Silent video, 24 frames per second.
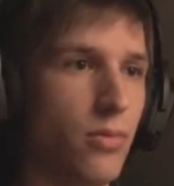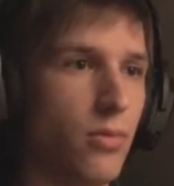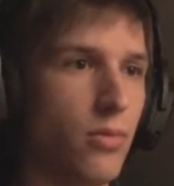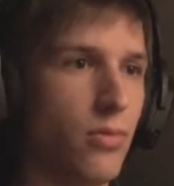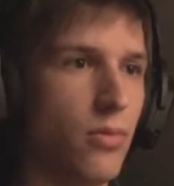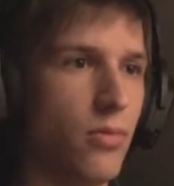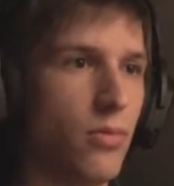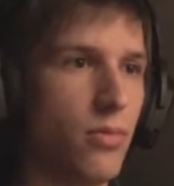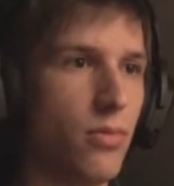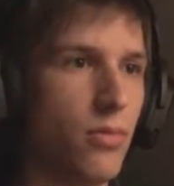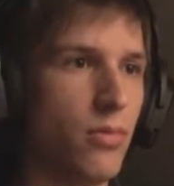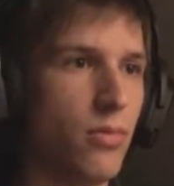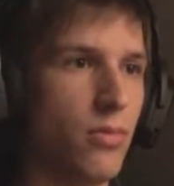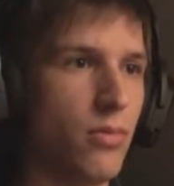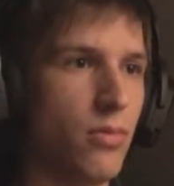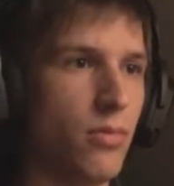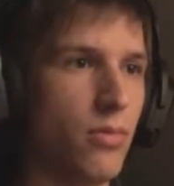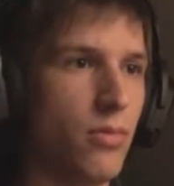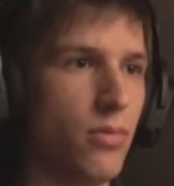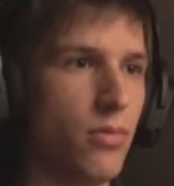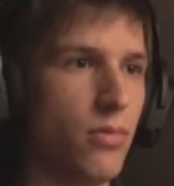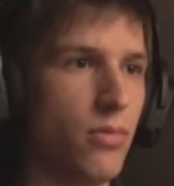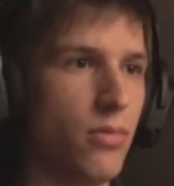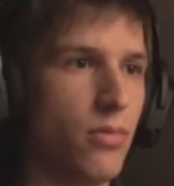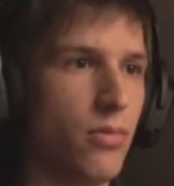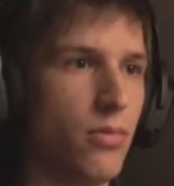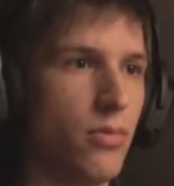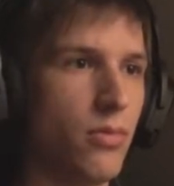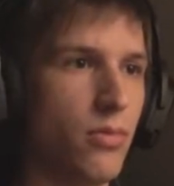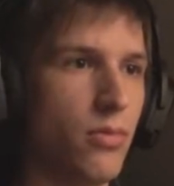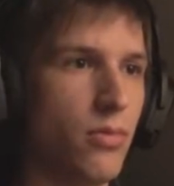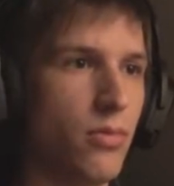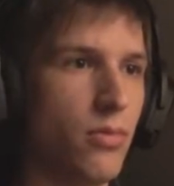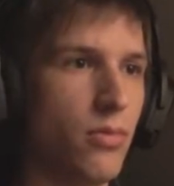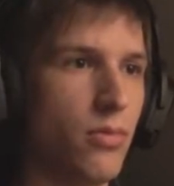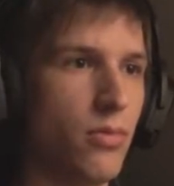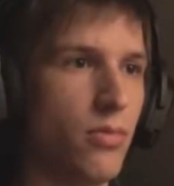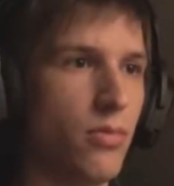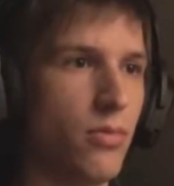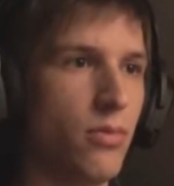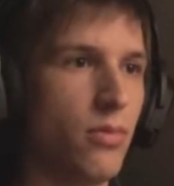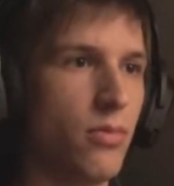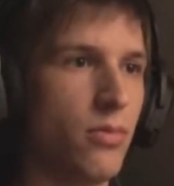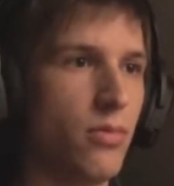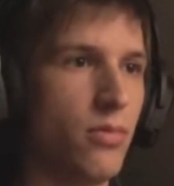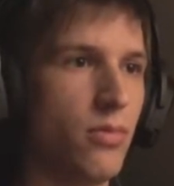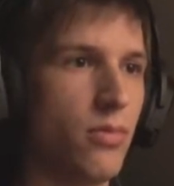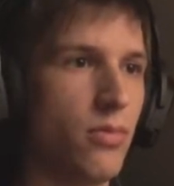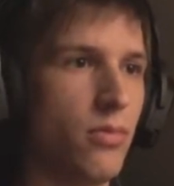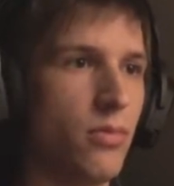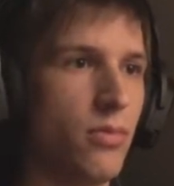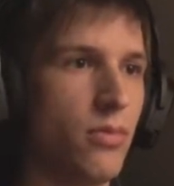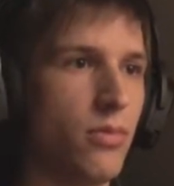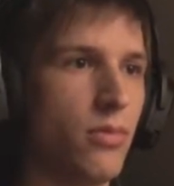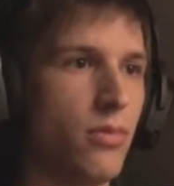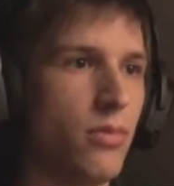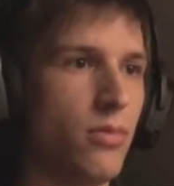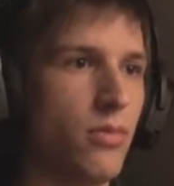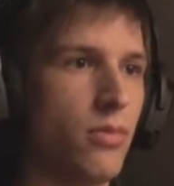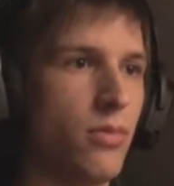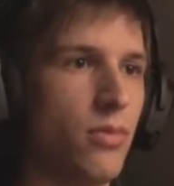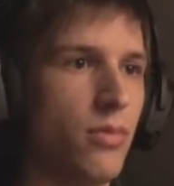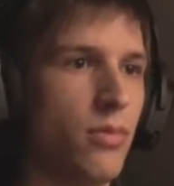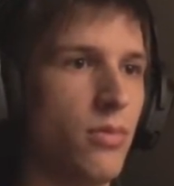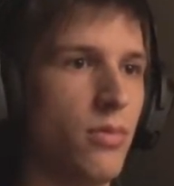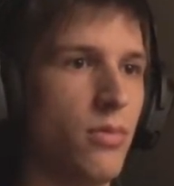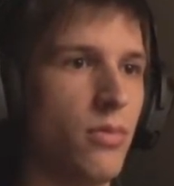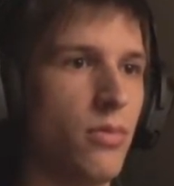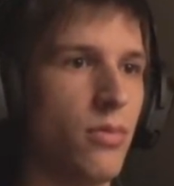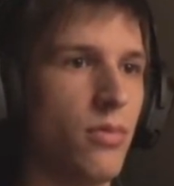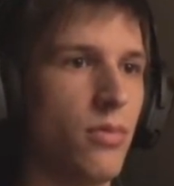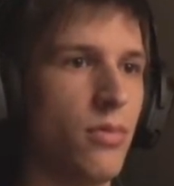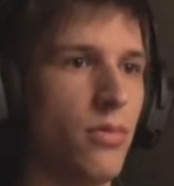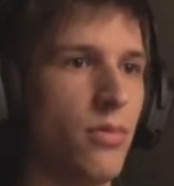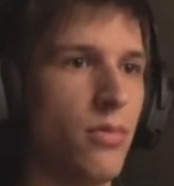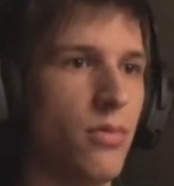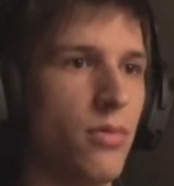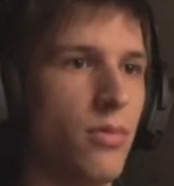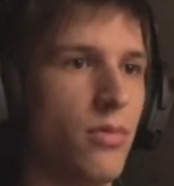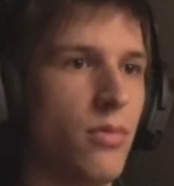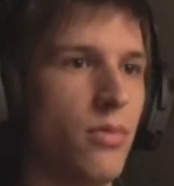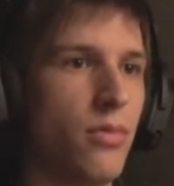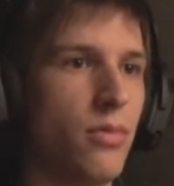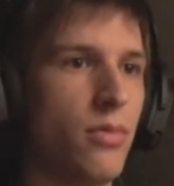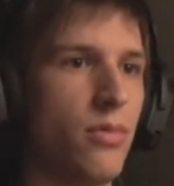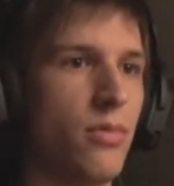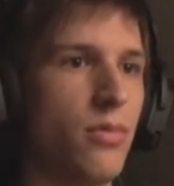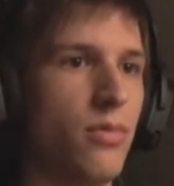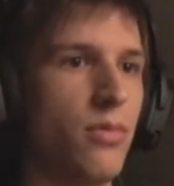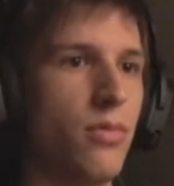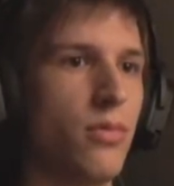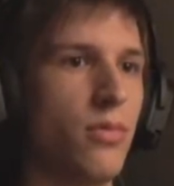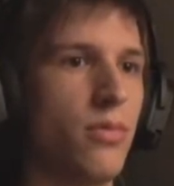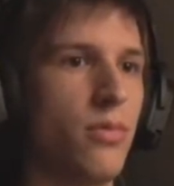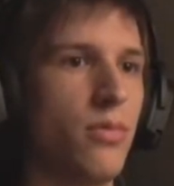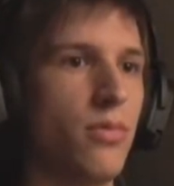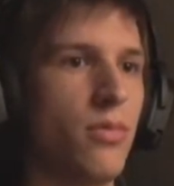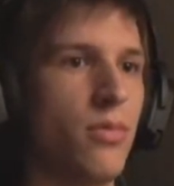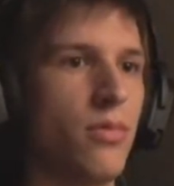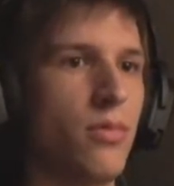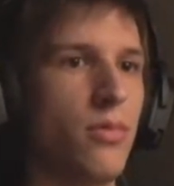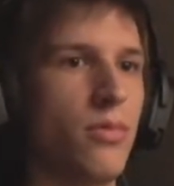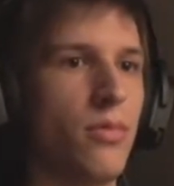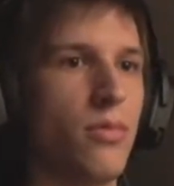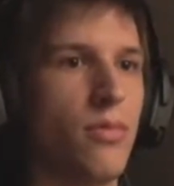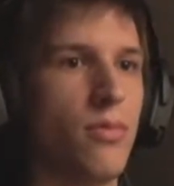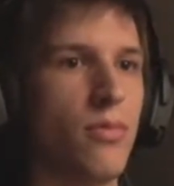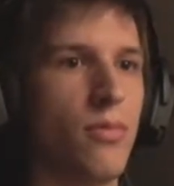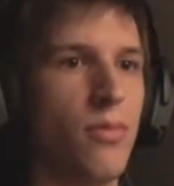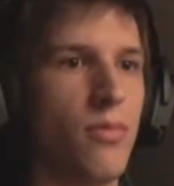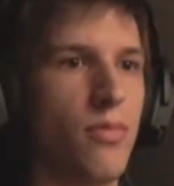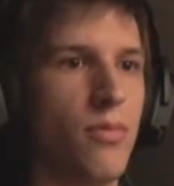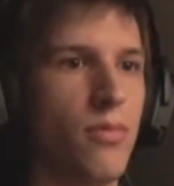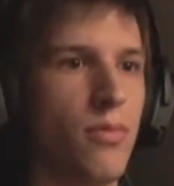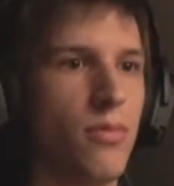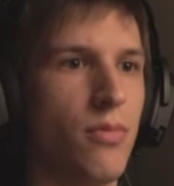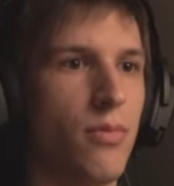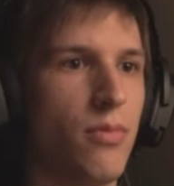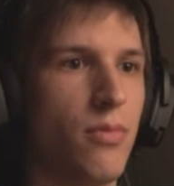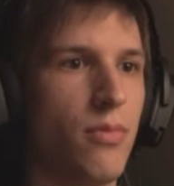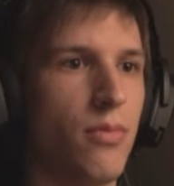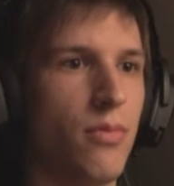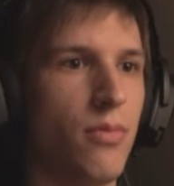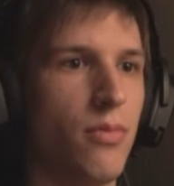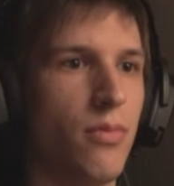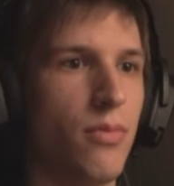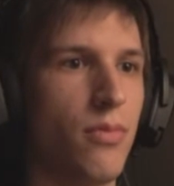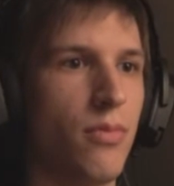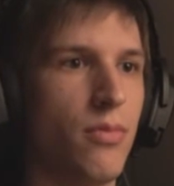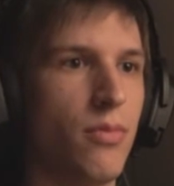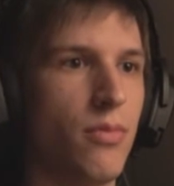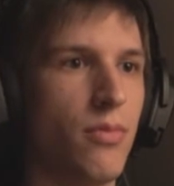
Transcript: Nothing is said.